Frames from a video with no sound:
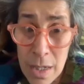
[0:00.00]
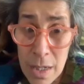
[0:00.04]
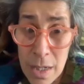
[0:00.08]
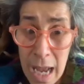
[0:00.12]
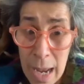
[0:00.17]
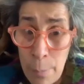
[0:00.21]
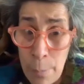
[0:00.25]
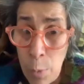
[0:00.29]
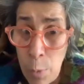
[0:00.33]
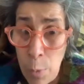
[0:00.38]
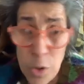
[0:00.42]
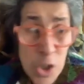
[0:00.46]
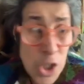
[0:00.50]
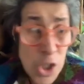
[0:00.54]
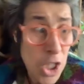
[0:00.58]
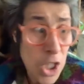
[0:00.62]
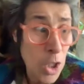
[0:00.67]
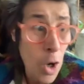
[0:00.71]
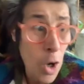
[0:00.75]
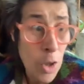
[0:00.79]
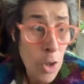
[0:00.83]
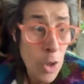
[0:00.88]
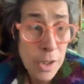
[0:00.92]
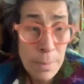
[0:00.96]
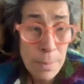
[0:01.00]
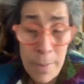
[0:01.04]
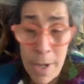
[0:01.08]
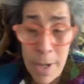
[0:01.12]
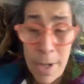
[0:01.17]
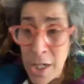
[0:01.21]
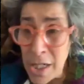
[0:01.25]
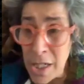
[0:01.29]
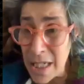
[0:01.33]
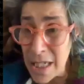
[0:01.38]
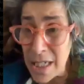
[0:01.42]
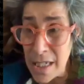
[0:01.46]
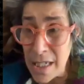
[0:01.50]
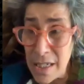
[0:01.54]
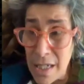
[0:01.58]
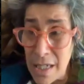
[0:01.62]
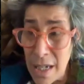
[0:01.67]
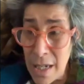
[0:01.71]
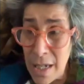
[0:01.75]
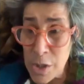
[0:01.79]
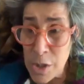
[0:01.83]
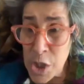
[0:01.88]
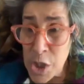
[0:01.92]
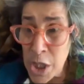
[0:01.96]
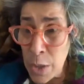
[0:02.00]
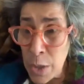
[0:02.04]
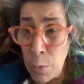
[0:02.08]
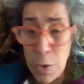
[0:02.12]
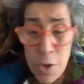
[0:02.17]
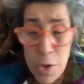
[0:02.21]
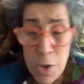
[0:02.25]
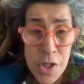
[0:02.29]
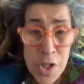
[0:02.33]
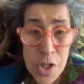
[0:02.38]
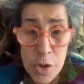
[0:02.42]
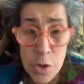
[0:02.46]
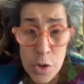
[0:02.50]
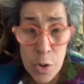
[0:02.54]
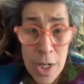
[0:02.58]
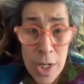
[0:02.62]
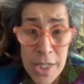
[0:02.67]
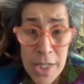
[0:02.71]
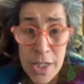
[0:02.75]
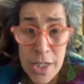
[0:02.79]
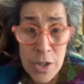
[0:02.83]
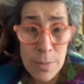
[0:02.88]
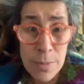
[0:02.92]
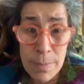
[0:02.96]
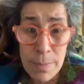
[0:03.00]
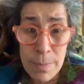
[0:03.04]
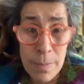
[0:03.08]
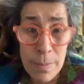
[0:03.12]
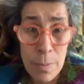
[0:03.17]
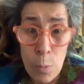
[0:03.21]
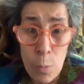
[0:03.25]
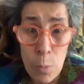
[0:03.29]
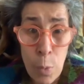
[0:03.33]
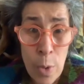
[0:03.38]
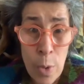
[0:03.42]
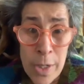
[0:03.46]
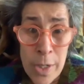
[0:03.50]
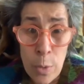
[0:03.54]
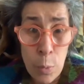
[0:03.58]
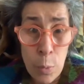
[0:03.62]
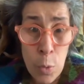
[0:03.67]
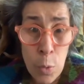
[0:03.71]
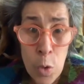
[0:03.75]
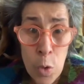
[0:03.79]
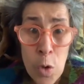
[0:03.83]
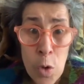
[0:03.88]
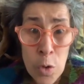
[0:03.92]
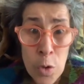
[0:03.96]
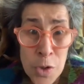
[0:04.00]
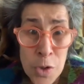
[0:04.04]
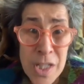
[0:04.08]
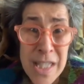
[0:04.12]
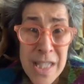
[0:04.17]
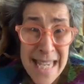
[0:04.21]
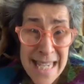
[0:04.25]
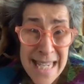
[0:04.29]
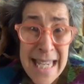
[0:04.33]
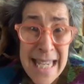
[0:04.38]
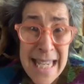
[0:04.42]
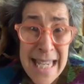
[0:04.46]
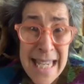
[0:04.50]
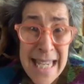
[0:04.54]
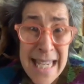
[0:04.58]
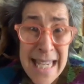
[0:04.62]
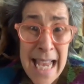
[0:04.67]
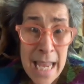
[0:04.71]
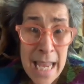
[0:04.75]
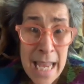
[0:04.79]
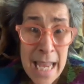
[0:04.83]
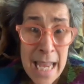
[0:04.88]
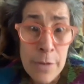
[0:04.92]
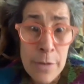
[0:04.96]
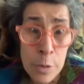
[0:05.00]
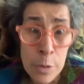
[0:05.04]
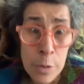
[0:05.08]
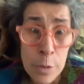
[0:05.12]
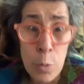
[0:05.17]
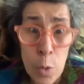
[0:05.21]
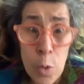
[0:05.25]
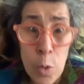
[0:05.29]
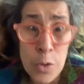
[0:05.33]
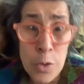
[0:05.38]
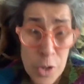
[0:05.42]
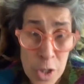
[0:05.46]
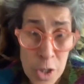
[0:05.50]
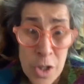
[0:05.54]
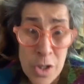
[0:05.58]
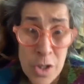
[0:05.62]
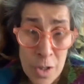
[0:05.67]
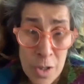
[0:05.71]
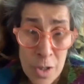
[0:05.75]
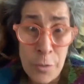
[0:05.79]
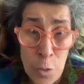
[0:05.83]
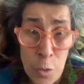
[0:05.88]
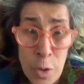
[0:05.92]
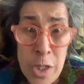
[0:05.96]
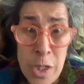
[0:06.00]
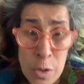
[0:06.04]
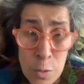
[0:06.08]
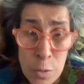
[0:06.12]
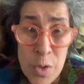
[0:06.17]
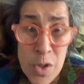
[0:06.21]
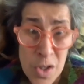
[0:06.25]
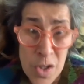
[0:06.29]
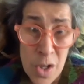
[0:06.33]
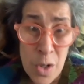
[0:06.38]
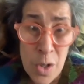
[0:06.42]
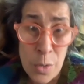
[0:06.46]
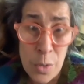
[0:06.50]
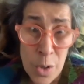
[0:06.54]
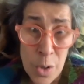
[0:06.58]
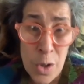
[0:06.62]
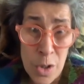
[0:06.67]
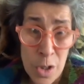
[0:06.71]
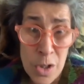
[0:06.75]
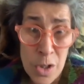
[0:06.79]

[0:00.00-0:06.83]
And once she got the money, she wasn't trying to win awards. They gave her awards because her voice was so good.